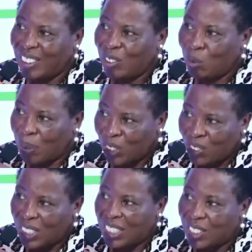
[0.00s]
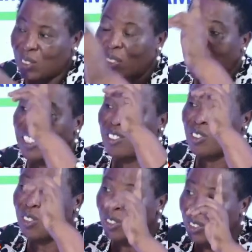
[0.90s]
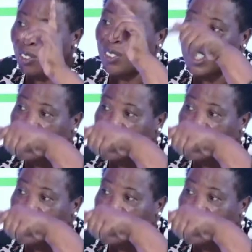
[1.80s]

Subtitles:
to maturity so that you don't lose a